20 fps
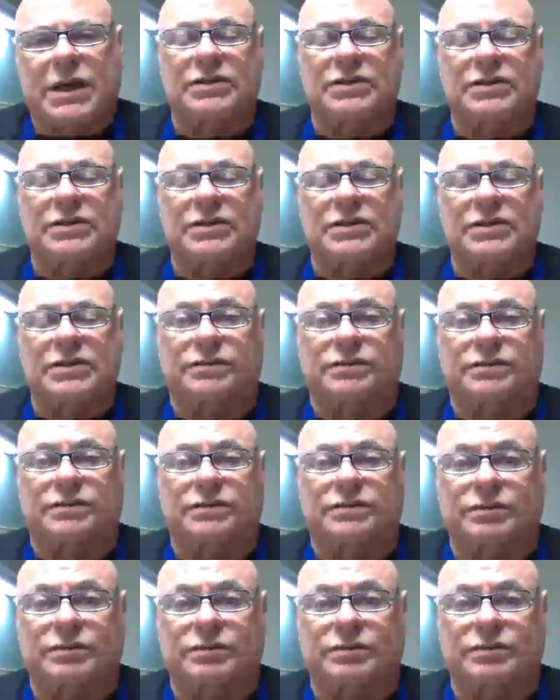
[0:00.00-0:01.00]
uh,
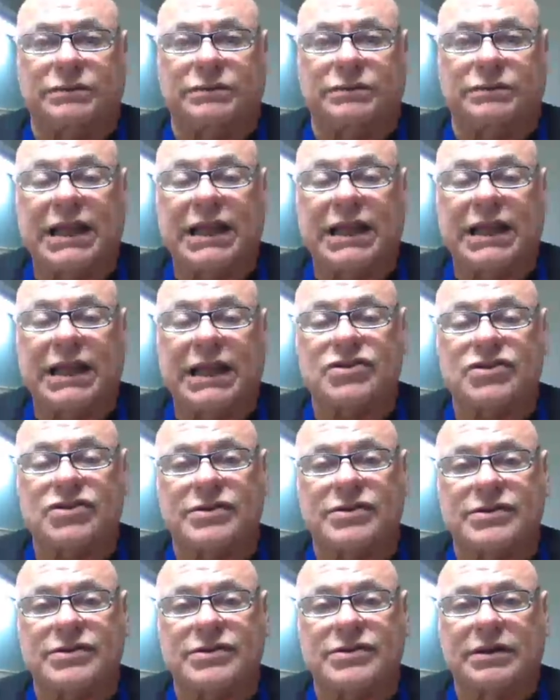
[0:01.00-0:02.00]
part of
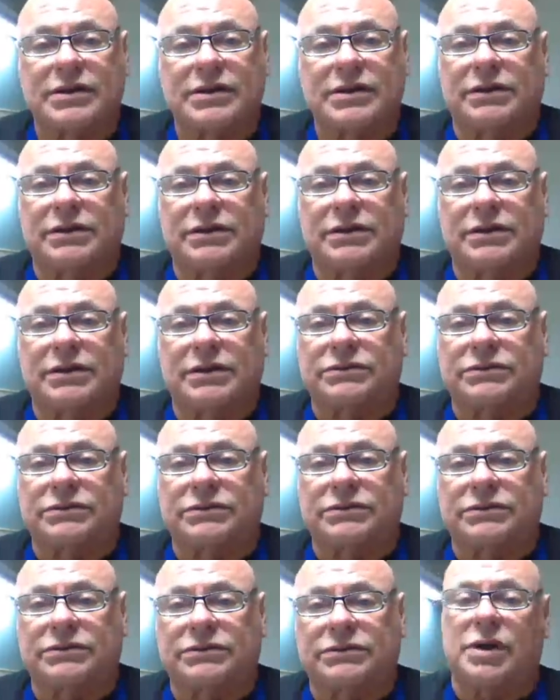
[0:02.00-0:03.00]
Smartmatic and
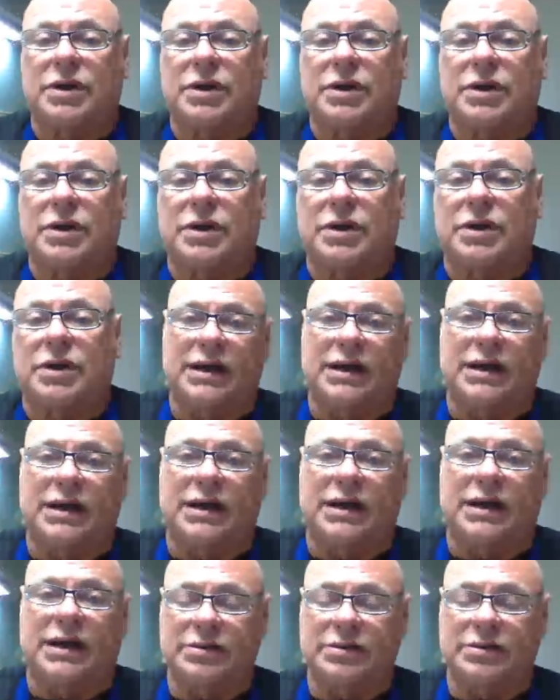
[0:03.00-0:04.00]

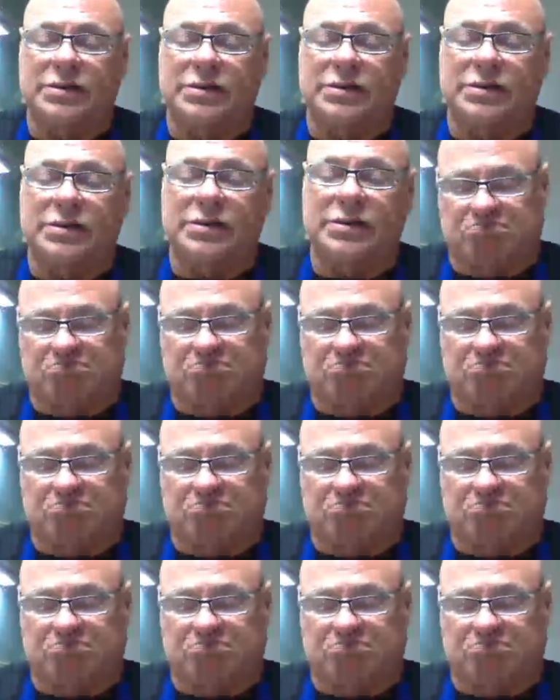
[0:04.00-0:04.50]
that bunch,